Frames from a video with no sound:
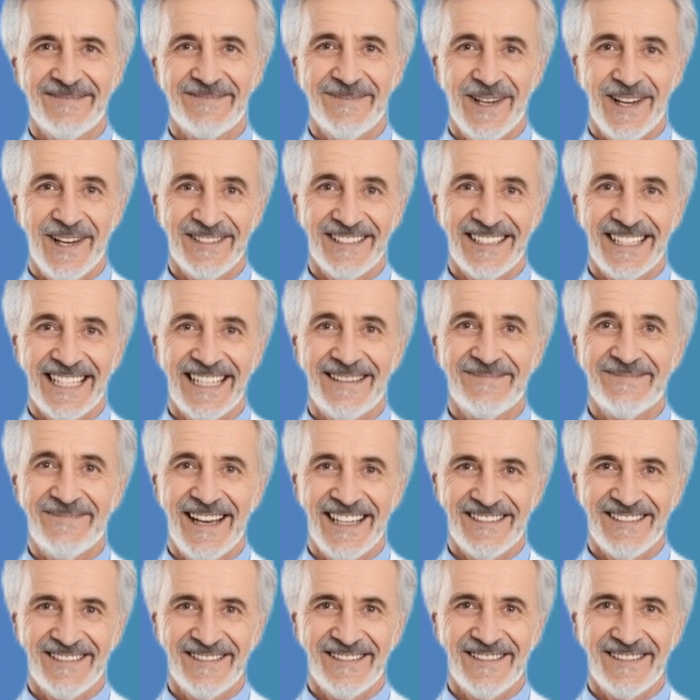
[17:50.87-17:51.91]
build lean
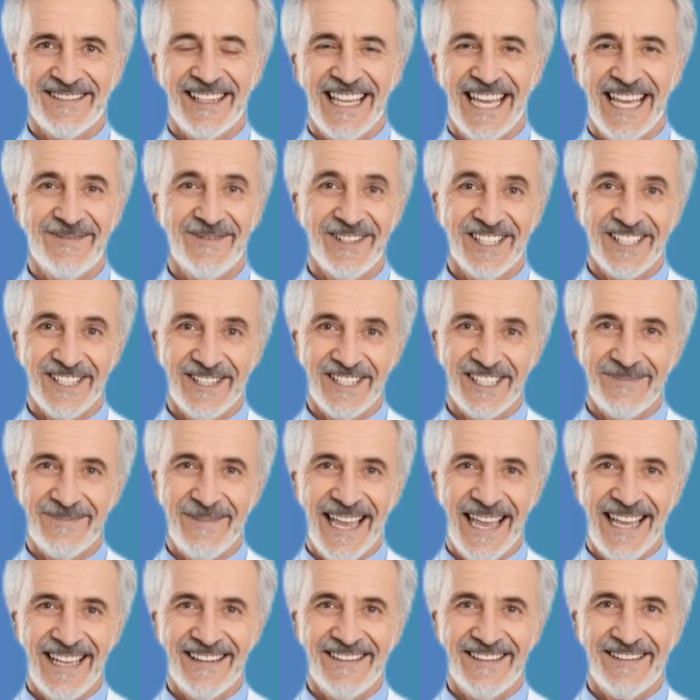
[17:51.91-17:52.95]
muscle, and reduce
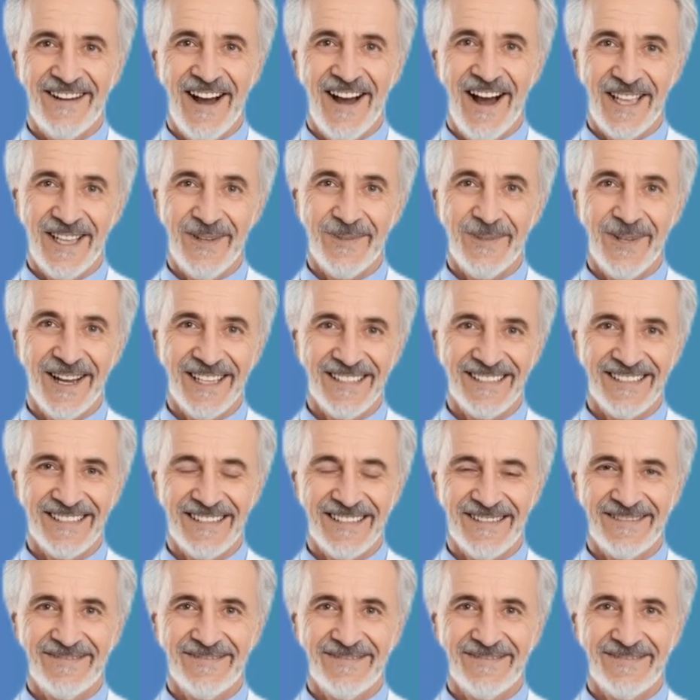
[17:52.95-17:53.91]
pain all at once?